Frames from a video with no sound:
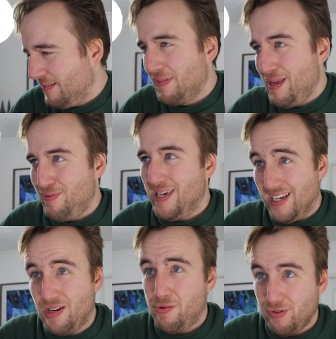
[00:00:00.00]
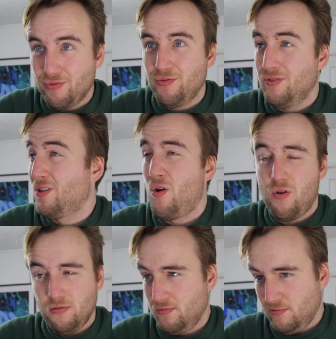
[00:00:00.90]
it may be a long,
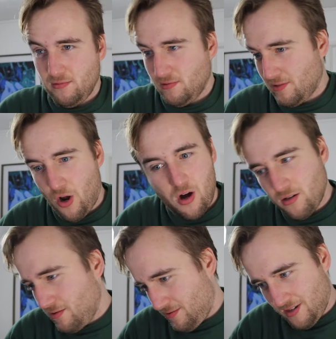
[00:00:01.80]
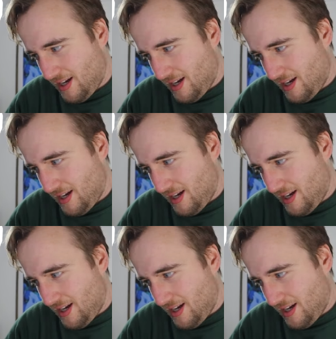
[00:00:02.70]
long, long